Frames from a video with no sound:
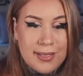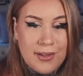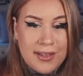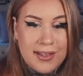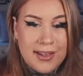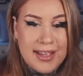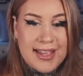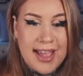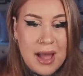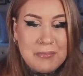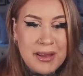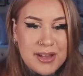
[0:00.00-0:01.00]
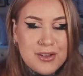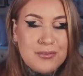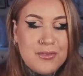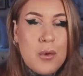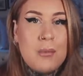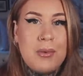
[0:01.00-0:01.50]
Like, it can make you
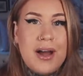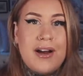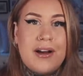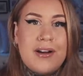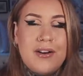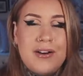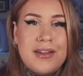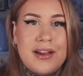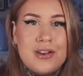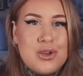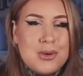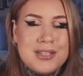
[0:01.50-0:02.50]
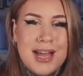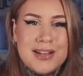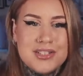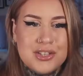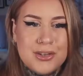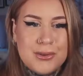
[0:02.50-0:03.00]
feel better, can't it? A new
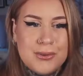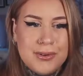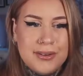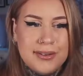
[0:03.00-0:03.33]
tattoo.